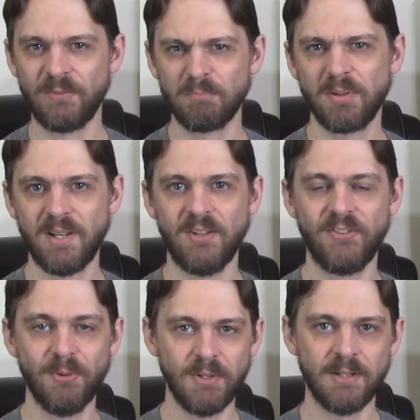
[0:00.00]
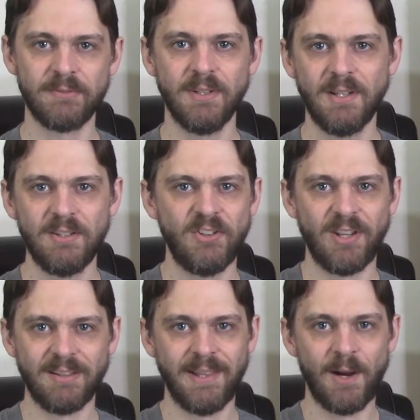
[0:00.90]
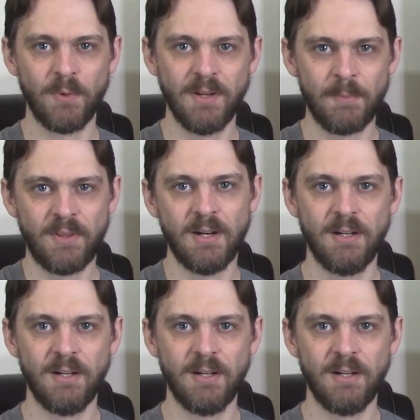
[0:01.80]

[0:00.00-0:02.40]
pretty intuitive, just like that one up there.